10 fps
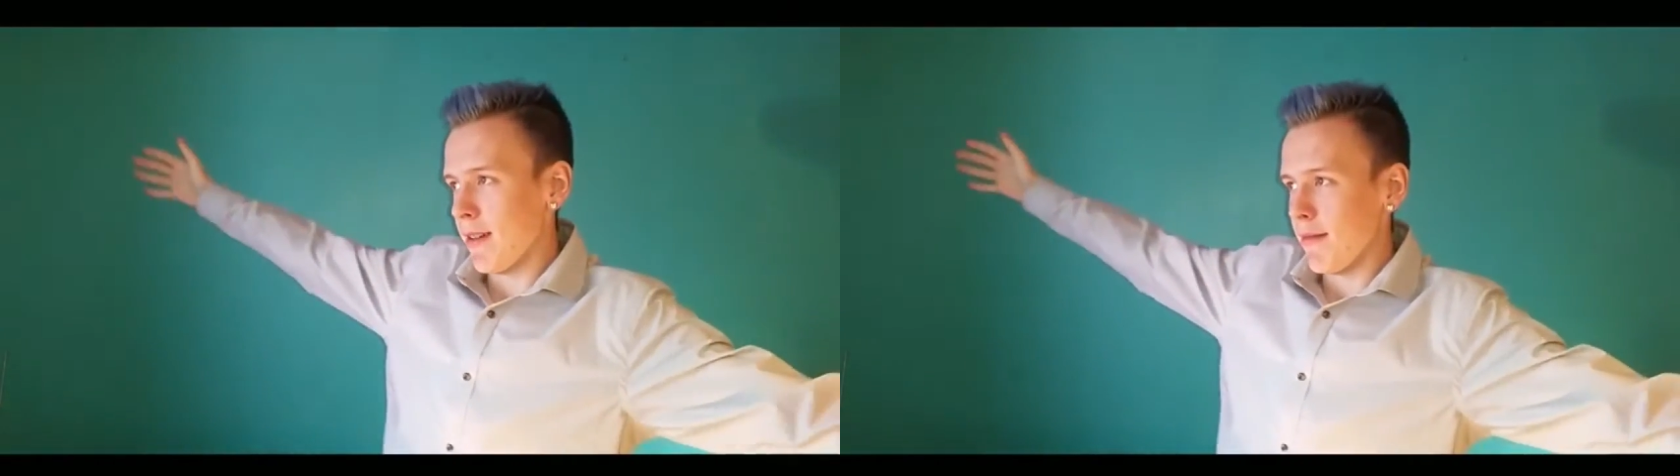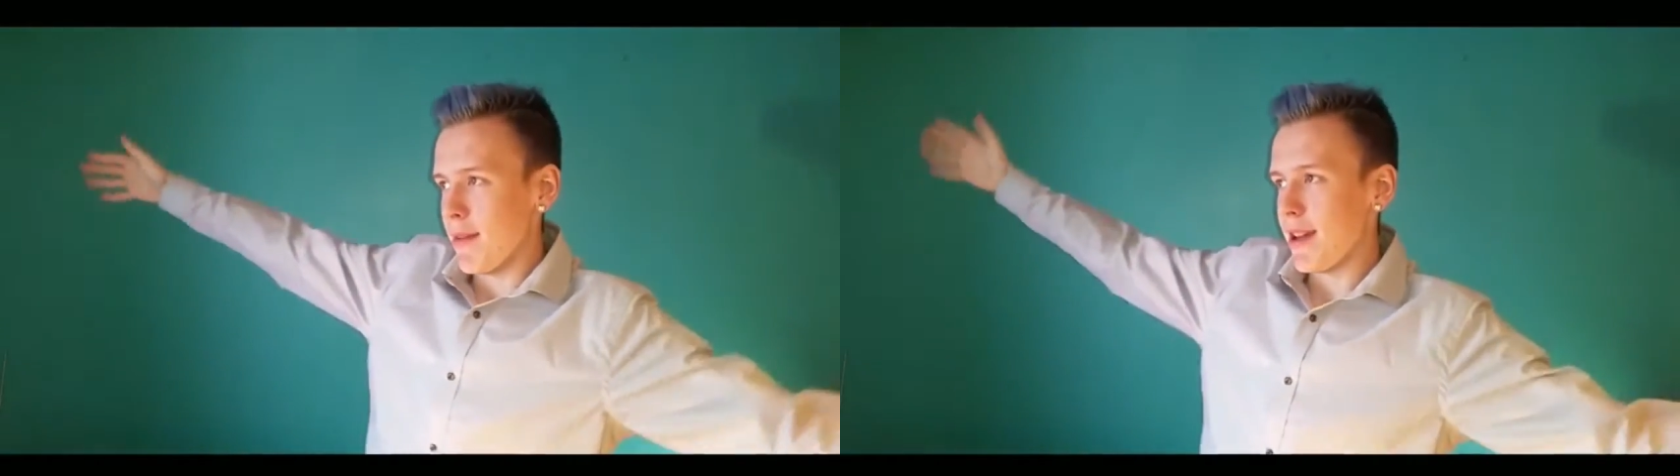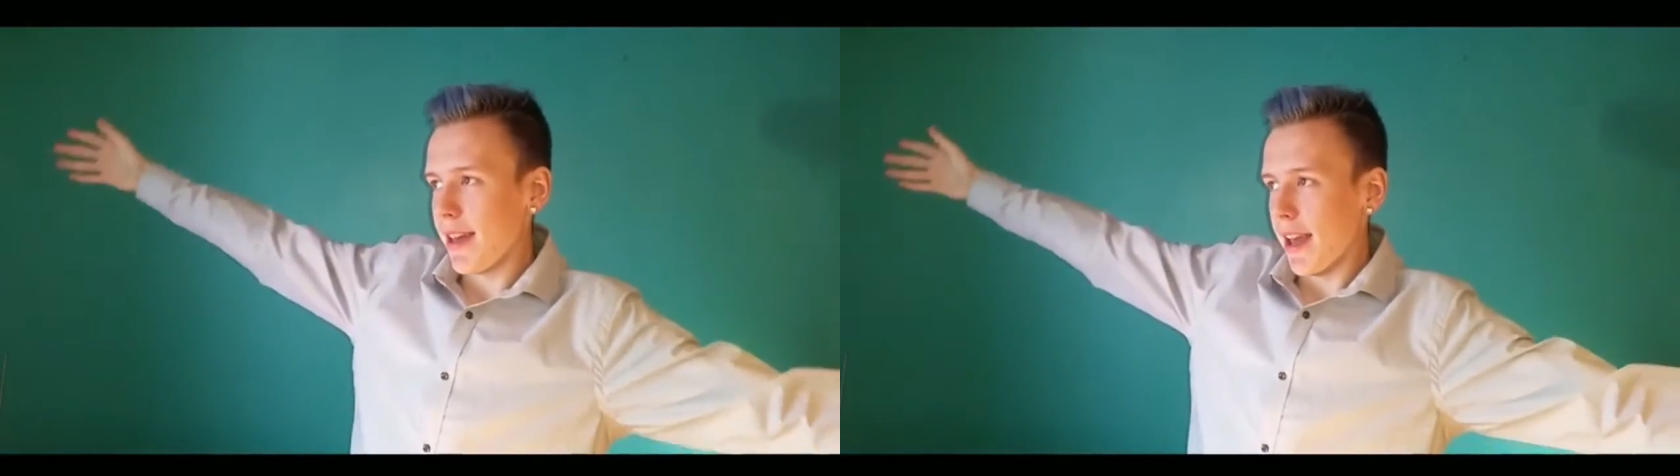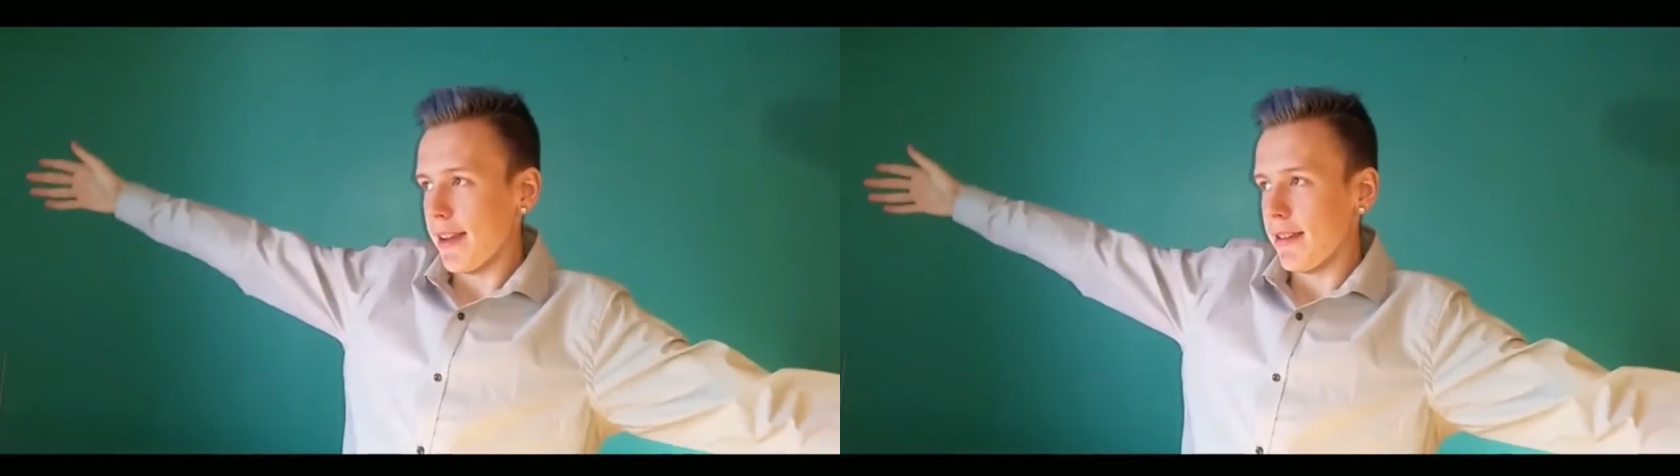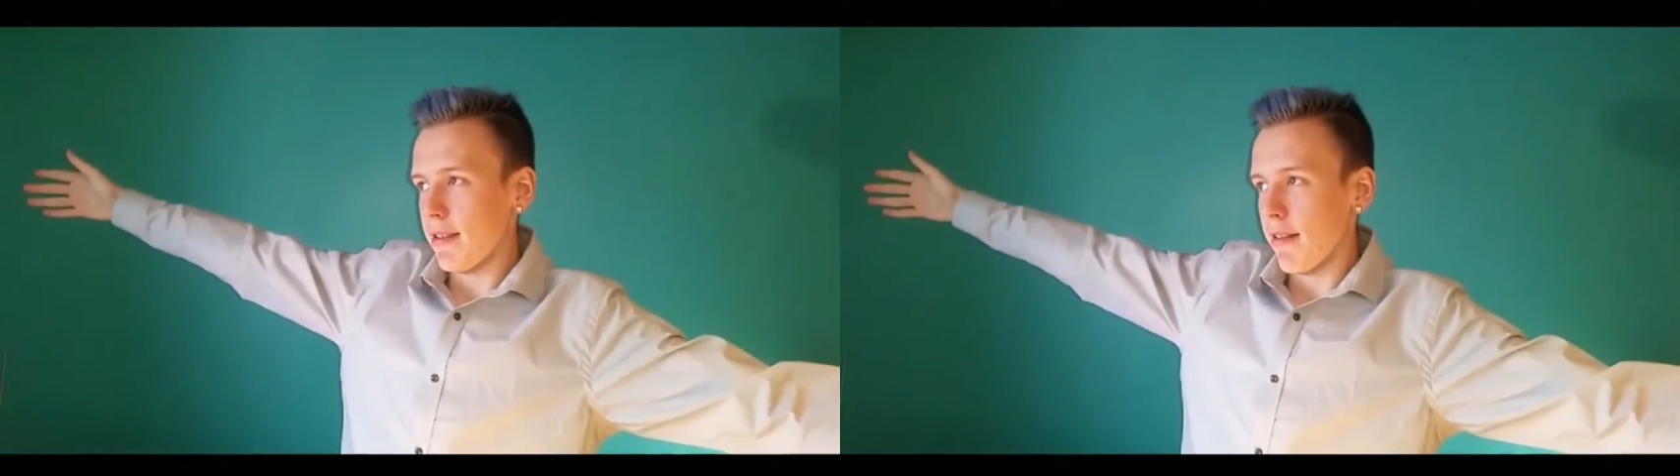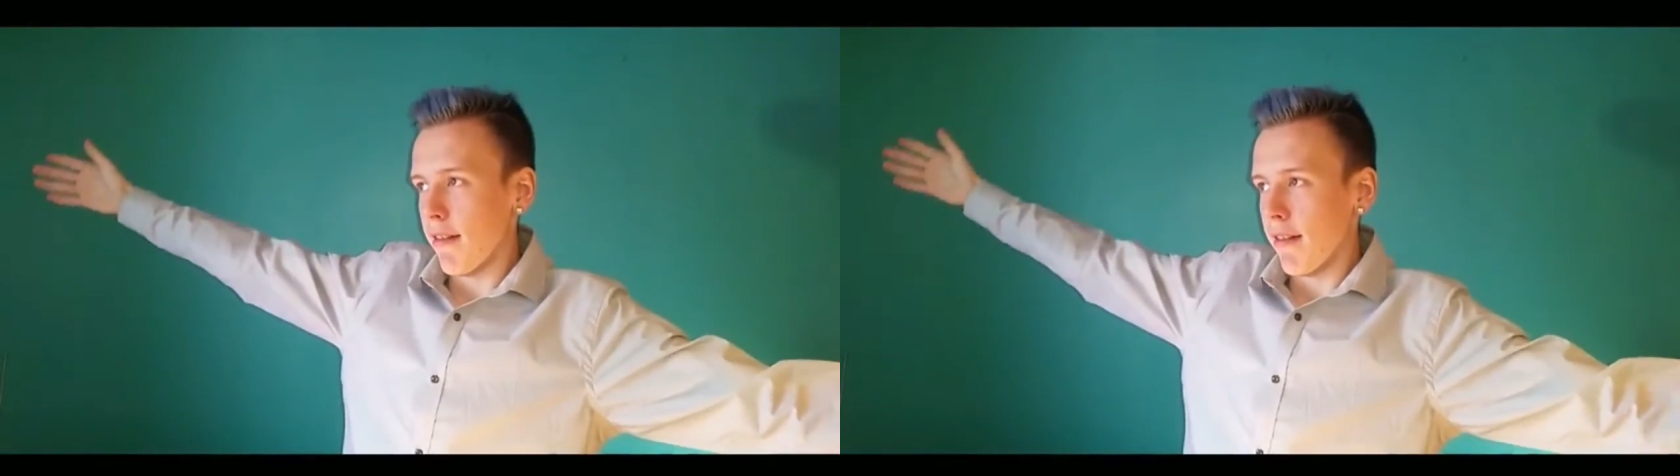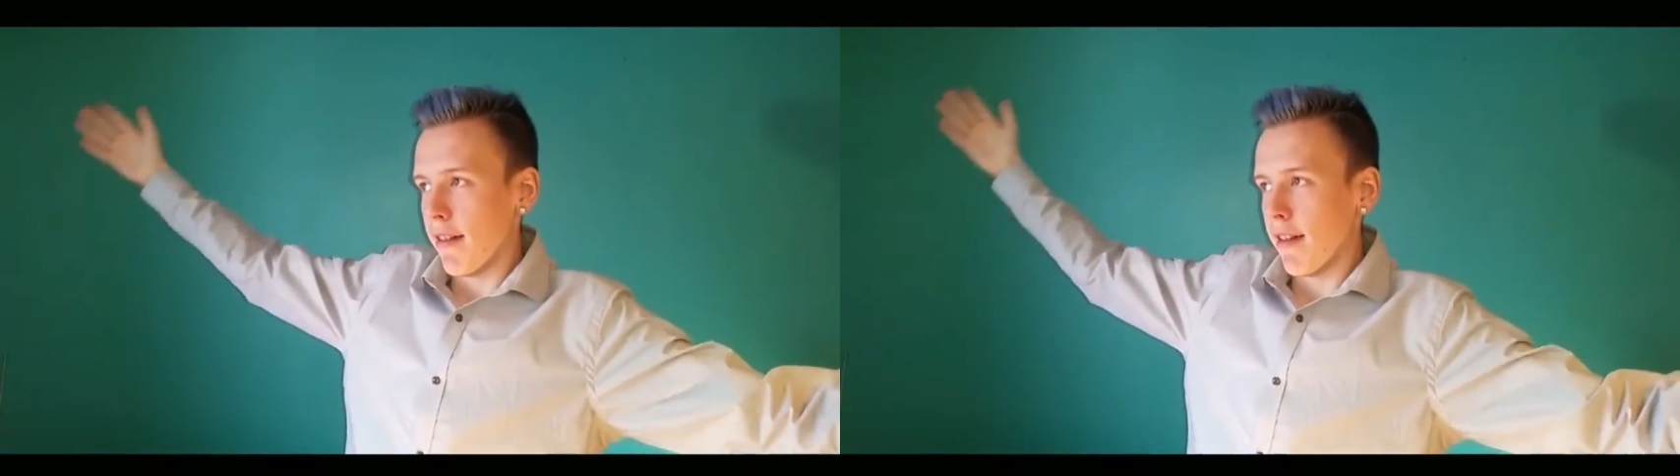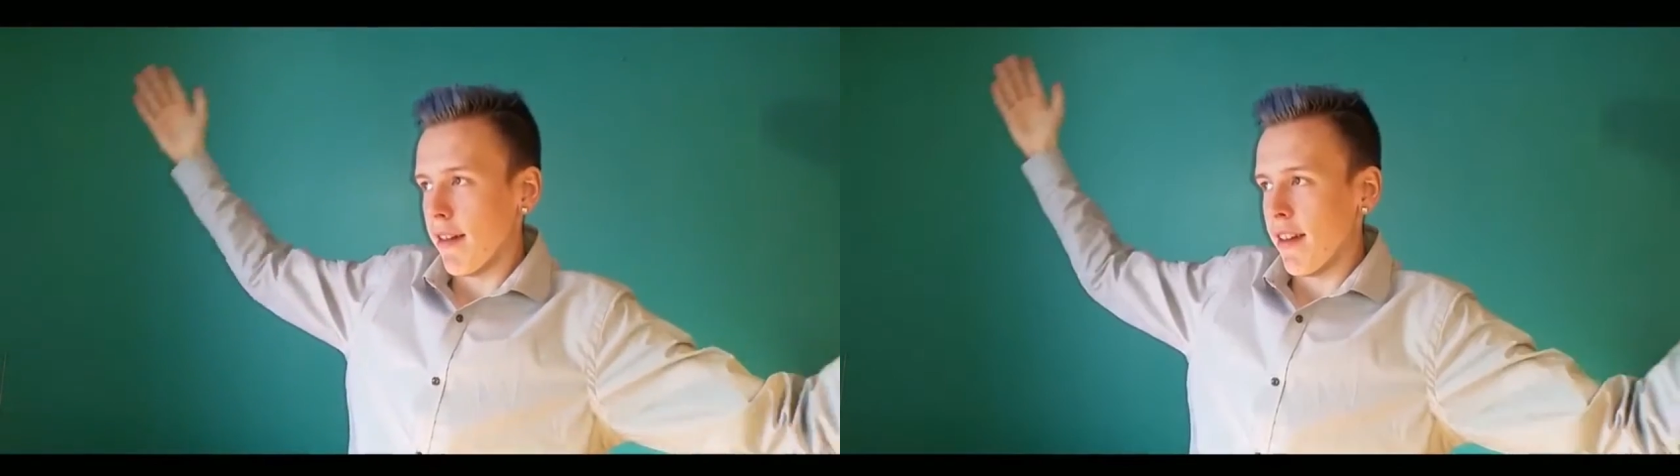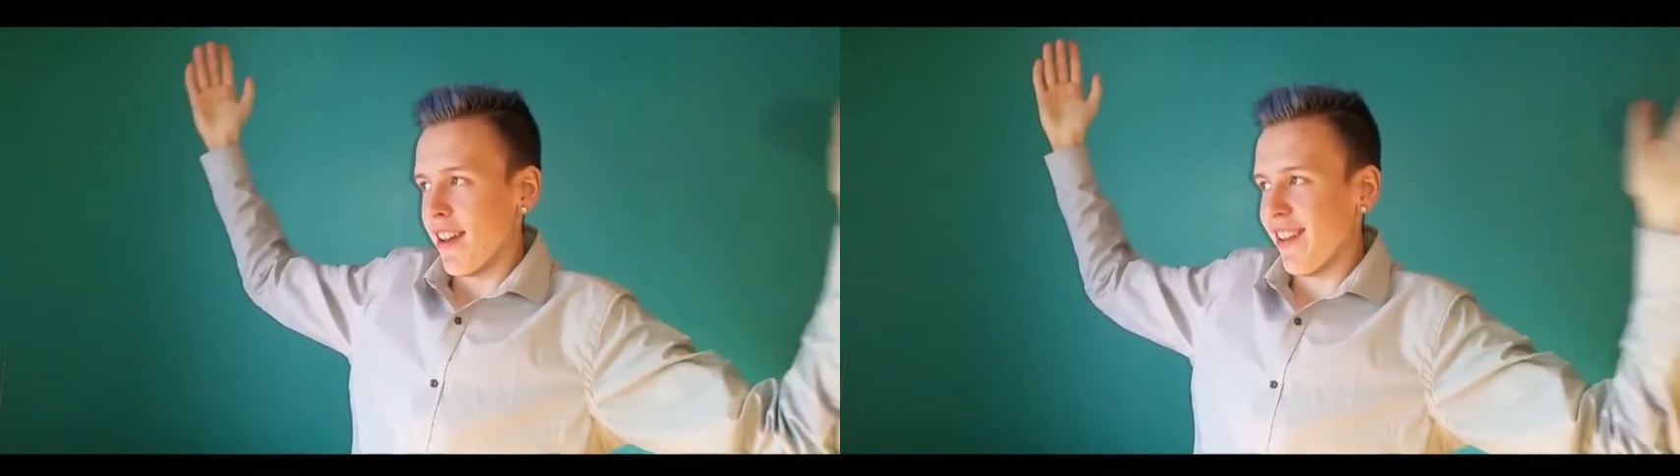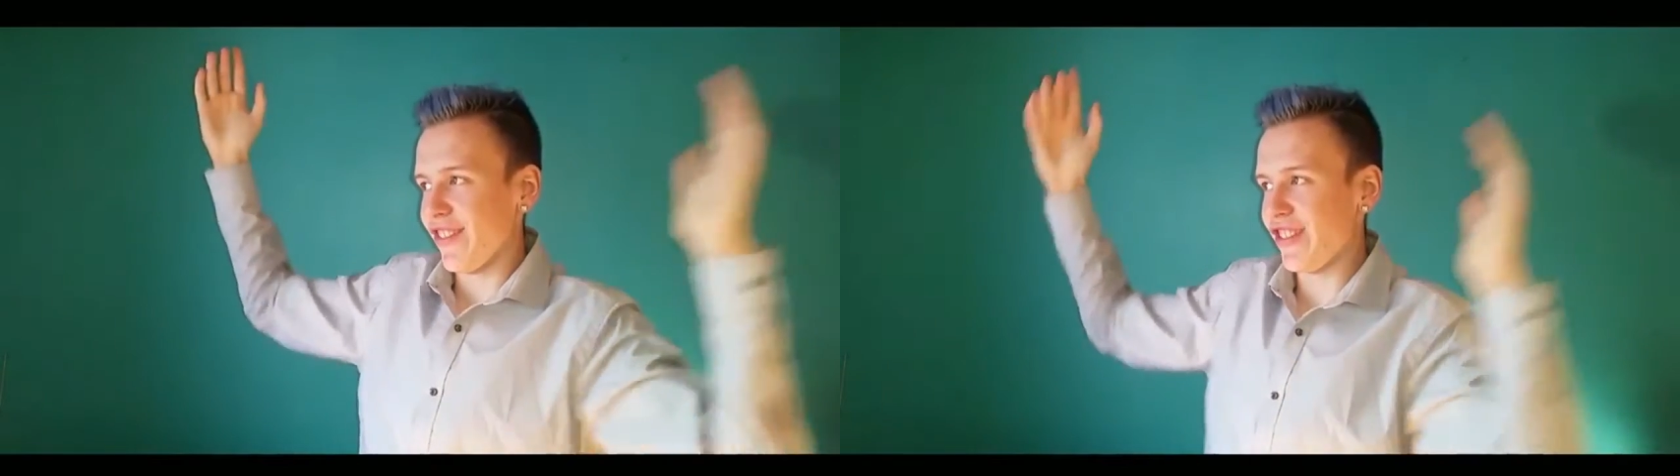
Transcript: My kid is